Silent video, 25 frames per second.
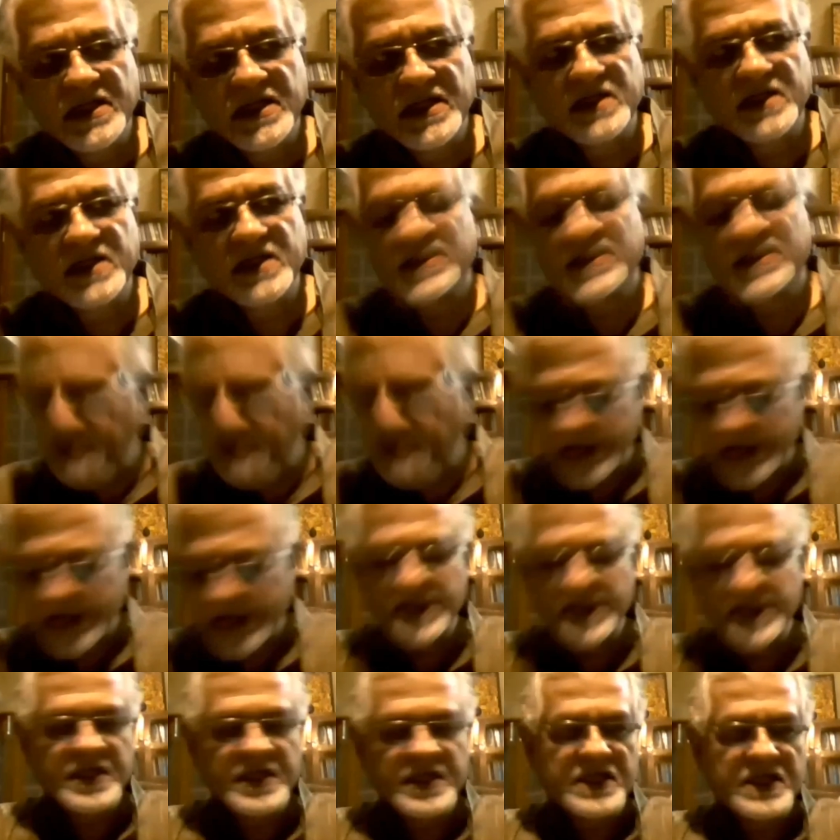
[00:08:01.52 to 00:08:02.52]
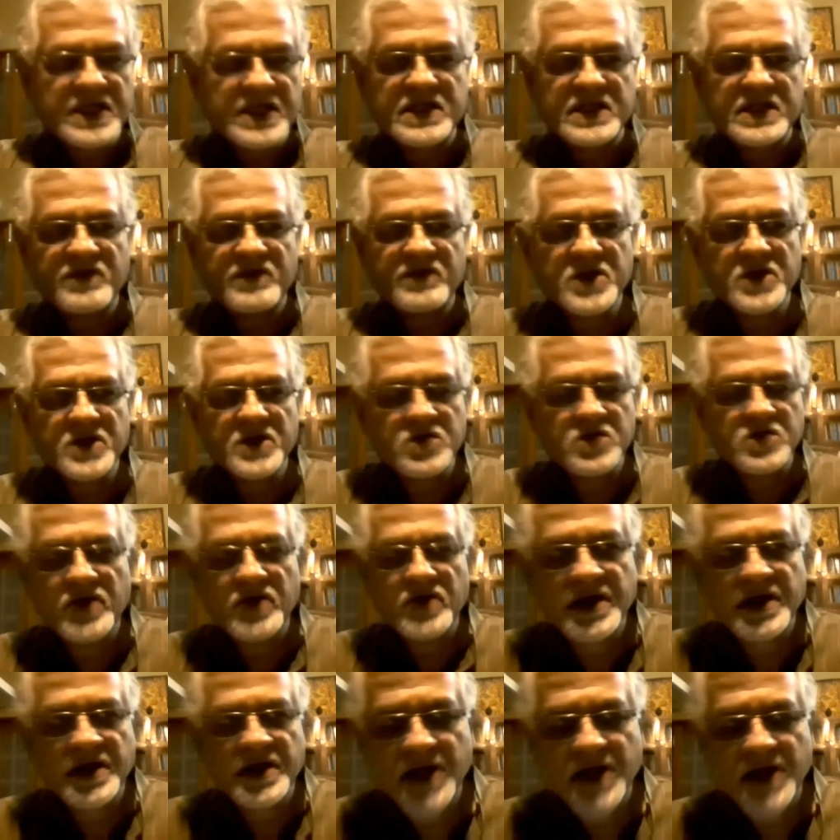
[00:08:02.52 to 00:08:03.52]
the 1967
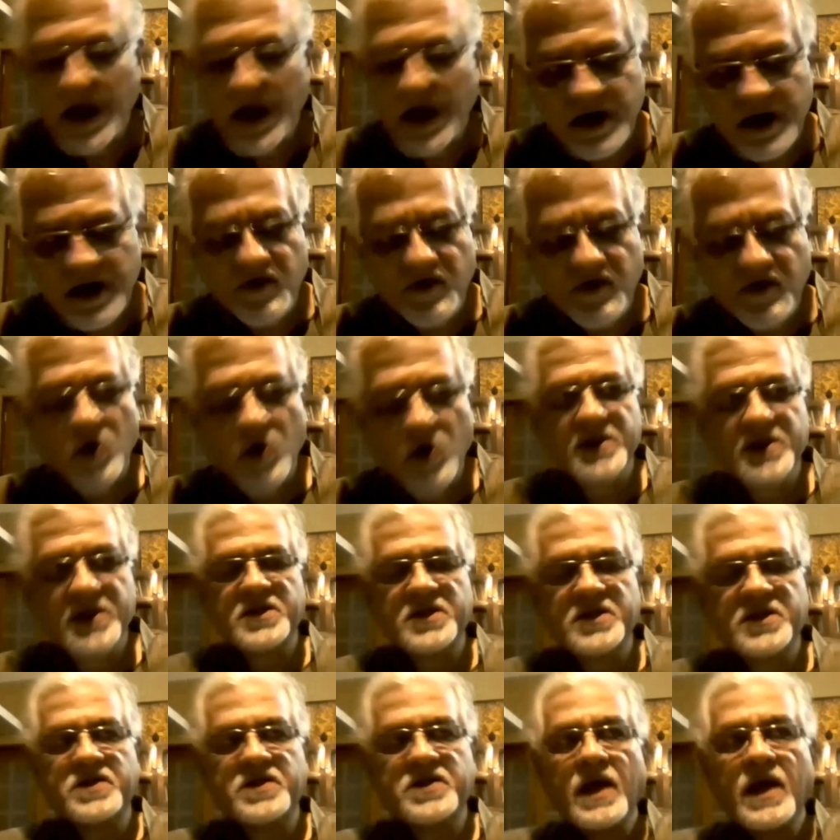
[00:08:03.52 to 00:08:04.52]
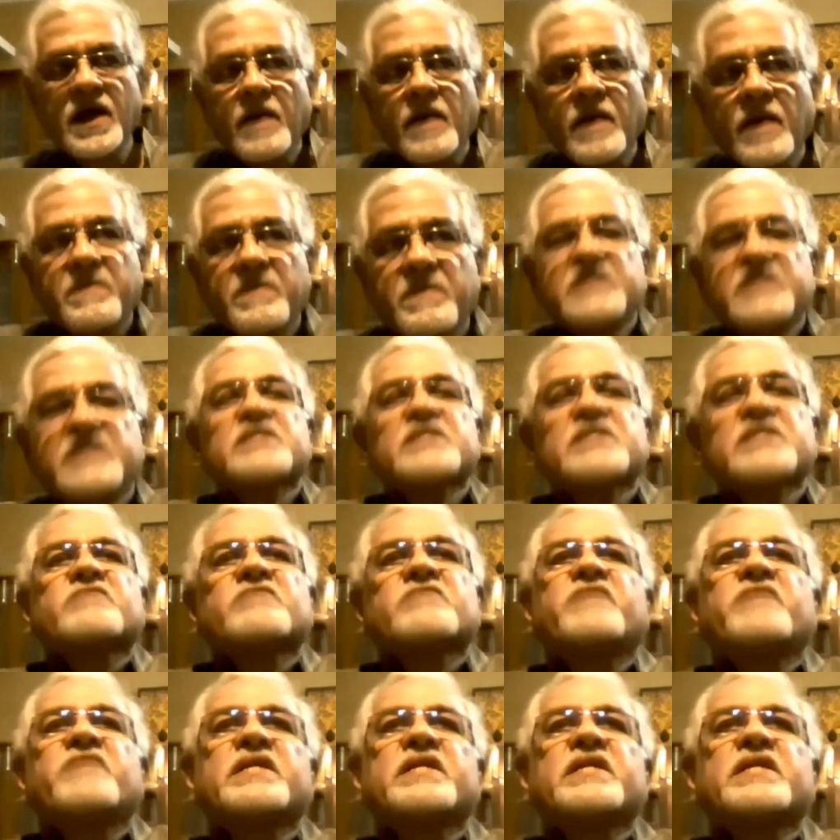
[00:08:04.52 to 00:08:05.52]
student revolts, etc. But this is a
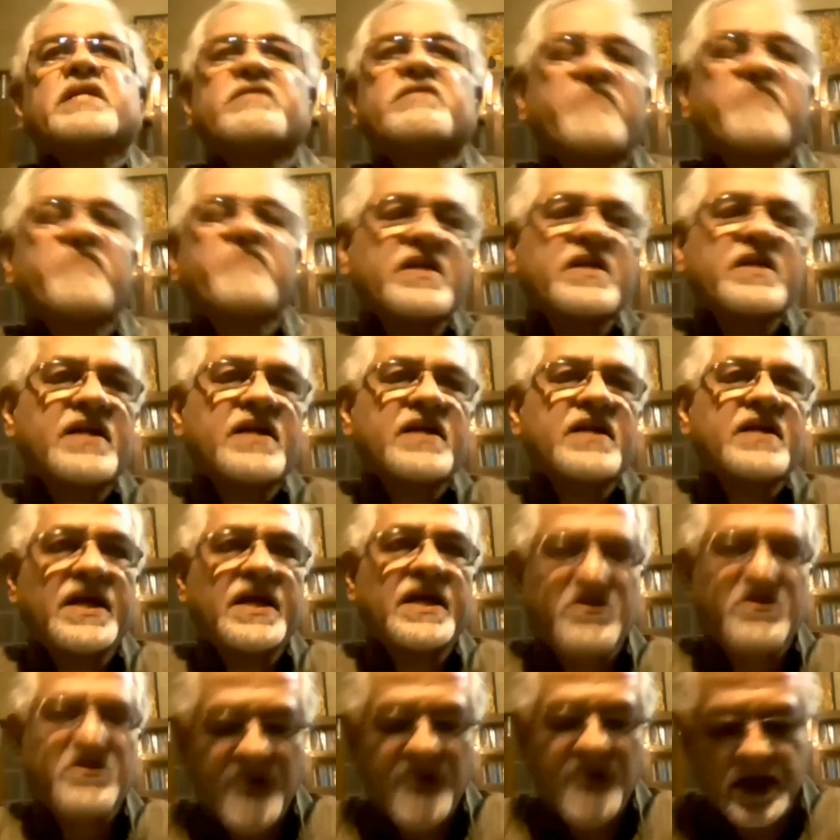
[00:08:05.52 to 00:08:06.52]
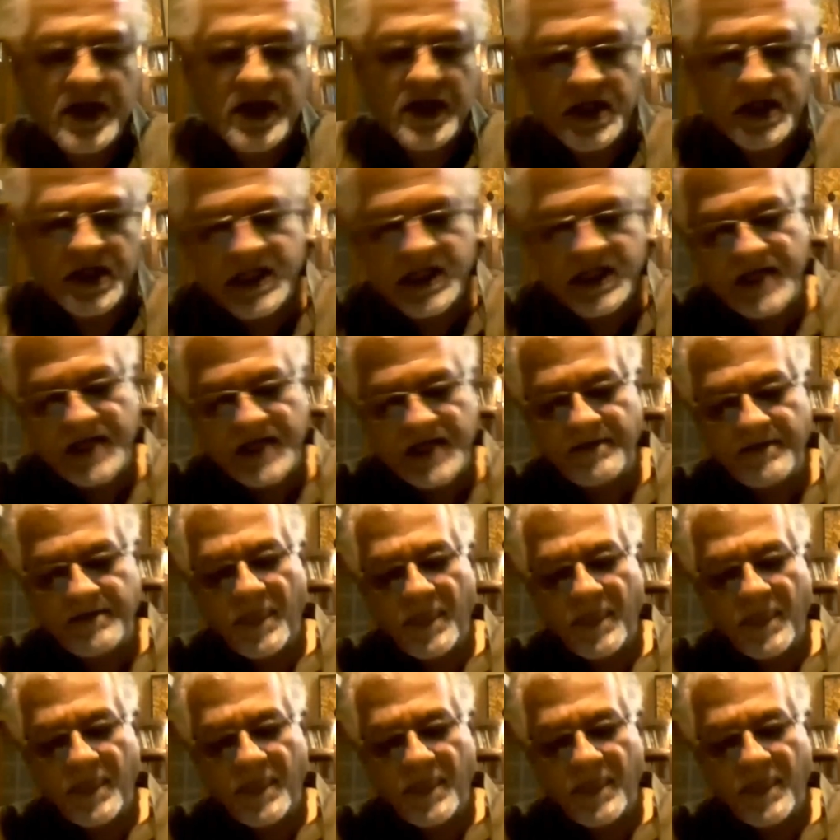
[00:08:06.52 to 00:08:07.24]
very different kind of cultural turn.